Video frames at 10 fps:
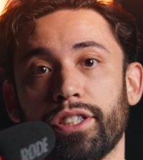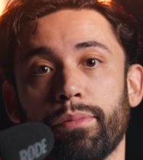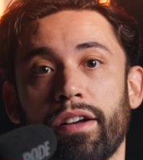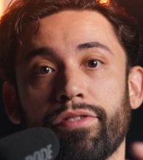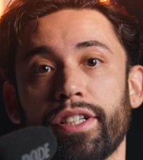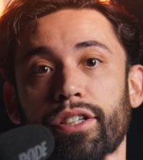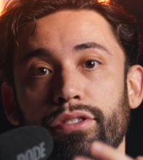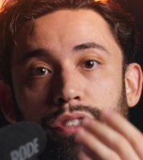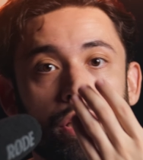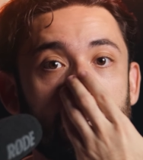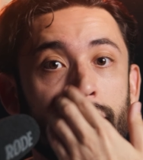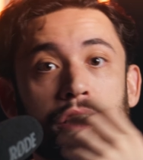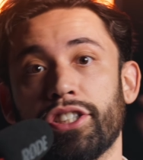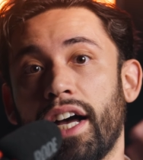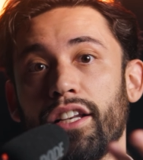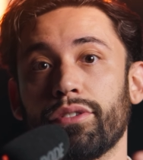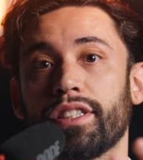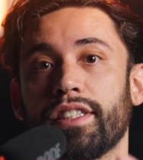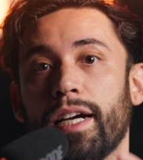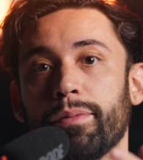in my videos. The
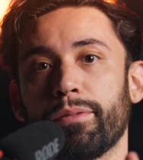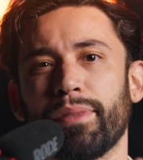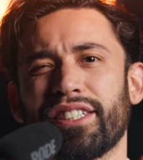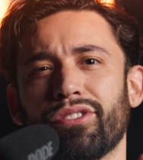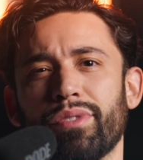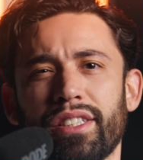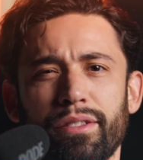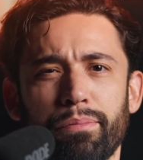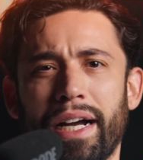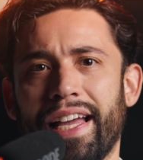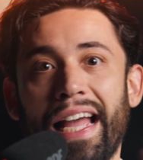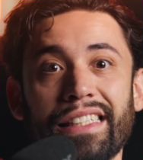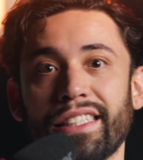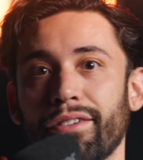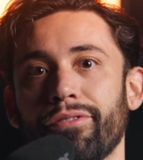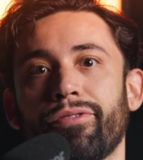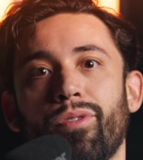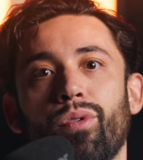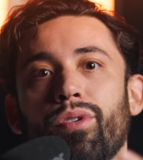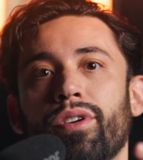shallowest depth mixed with my A7
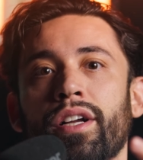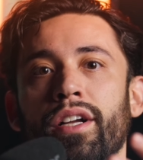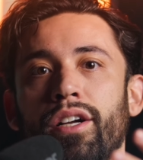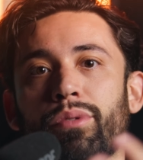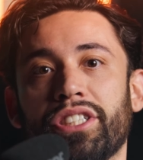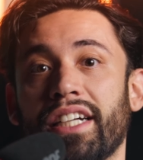IV, which